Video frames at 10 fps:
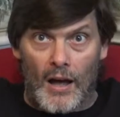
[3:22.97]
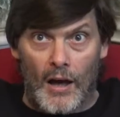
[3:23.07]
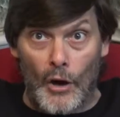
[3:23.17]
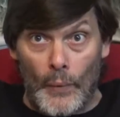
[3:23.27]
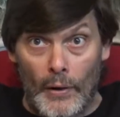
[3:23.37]

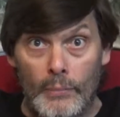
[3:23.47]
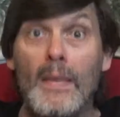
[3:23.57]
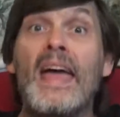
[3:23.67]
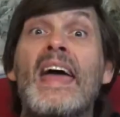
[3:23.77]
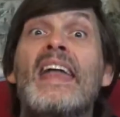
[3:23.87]
Oh well.
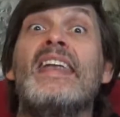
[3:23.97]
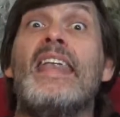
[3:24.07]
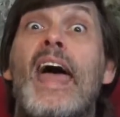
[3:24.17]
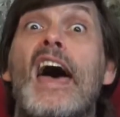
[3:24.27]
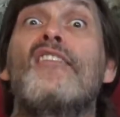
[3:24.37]

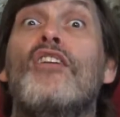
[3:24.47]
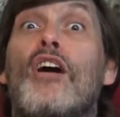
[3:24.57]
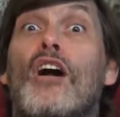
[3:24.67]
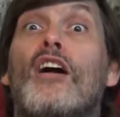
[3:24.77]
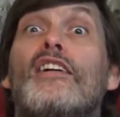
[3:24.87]
Never
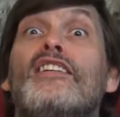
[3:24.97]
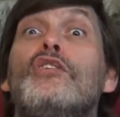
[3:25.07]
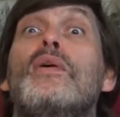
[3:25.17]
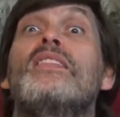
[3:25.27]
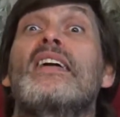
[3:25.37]

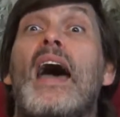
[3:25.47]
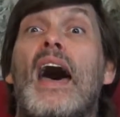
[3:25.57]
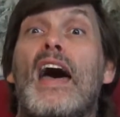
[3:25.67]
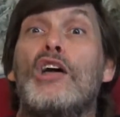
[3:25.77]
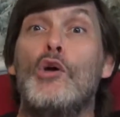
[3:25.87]
argue with a
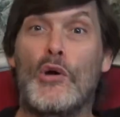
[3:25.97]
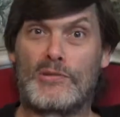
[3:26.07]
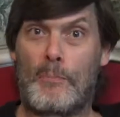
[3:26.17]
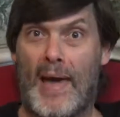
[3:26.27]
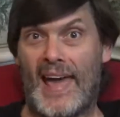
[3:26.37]
guy who
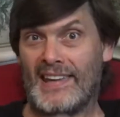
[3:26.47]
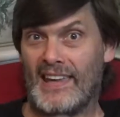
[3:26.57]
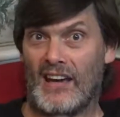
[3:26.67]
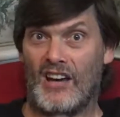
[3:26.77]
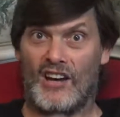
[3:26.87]
is
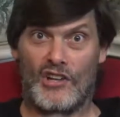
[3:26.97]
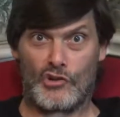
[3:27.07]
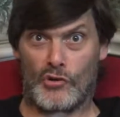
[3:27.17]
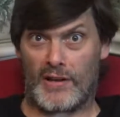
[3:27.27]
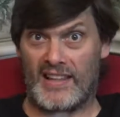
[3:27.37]
packing a
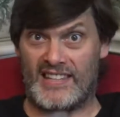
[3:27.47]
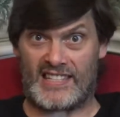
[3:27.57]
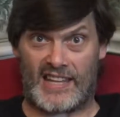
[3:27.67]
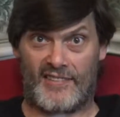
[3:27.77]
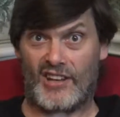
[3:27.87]

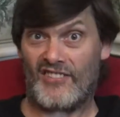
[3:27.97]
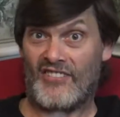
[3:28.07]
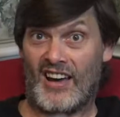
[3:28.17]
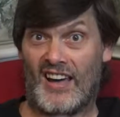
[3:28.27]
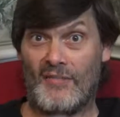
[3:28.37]

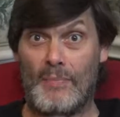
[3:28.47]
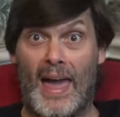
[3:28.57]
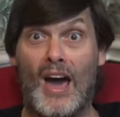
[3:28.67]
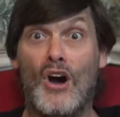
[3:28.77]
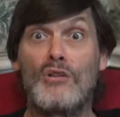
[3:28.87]

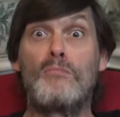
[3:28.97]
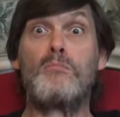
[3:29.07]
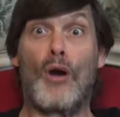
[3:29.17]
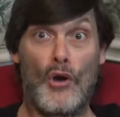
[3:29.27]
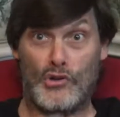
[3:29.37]
175-pound
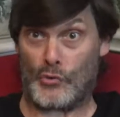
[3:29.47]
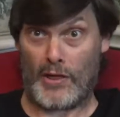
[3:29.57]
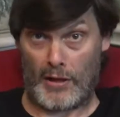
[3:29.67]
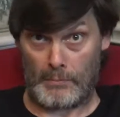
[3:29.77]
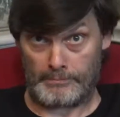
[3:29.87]
pooch with
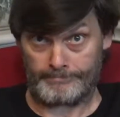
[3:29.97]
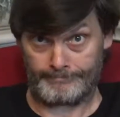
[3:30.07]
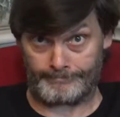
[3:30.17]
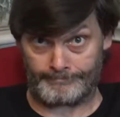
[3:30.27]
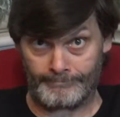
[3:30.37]
him.
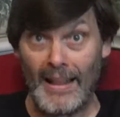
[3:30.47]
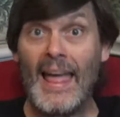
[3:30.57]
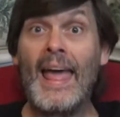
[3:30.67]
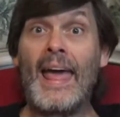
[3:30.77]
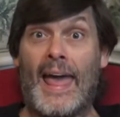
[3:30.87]

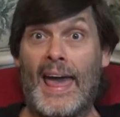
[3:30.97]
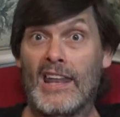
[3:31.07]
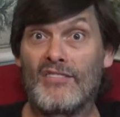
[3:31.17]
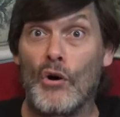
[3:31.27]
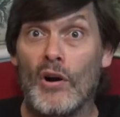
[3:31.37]
And
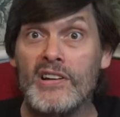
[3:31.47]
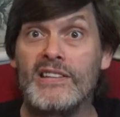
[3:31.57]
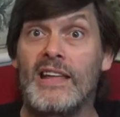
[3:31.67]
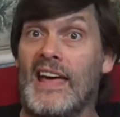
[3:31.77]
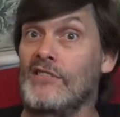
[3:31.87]
of
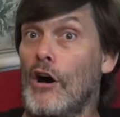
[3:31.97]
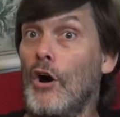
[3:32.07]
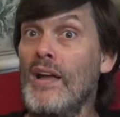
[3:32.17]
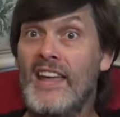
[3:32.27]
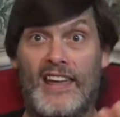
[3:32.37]
course, as
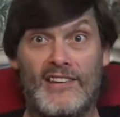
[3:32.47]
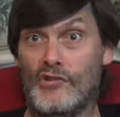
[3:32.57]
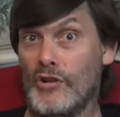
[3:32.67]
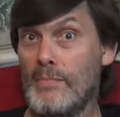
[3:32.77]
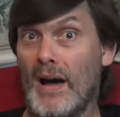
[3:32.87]
all
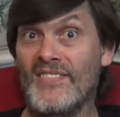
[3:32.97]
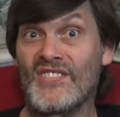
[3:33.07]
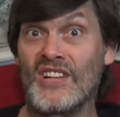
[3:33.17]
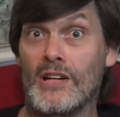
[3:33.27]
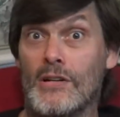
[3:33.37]
history buffs
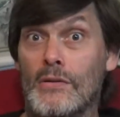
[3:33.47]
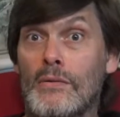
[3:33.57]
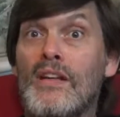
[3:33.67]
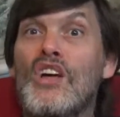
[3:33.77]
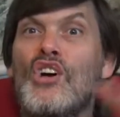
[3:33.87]

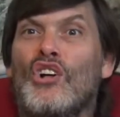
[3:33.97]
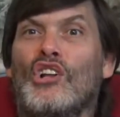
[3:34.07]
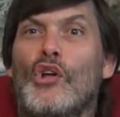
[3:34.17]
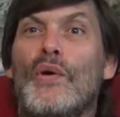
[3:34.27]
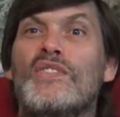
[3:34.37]
know,
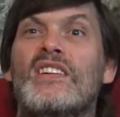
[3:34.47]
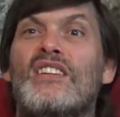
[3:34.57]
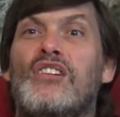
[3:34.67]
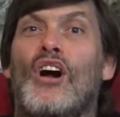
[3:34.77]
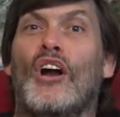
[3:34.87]
Lewis and
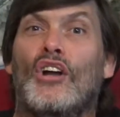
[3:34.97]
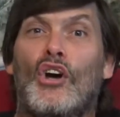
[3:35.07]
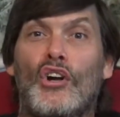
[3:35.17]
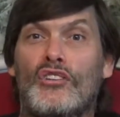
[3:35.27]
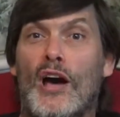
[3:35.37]
Clark
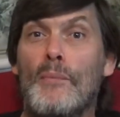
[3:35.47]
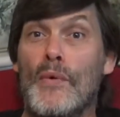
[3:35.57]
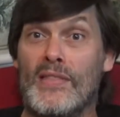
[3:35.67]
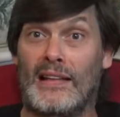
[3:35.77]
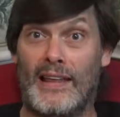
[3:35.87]
hooked up
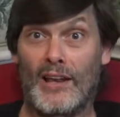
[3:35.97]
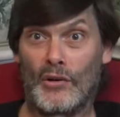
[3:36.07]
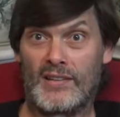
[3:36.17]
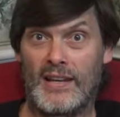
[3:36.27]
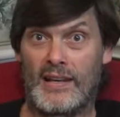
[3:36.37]
with a little
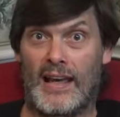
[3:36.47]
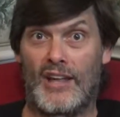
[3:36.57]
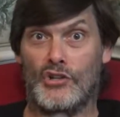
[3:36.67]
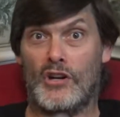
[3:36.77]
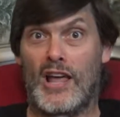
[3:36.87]

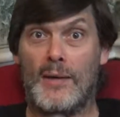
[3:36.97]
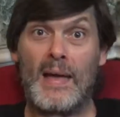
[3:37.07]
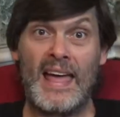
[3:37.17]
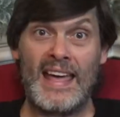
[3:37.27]
teenager named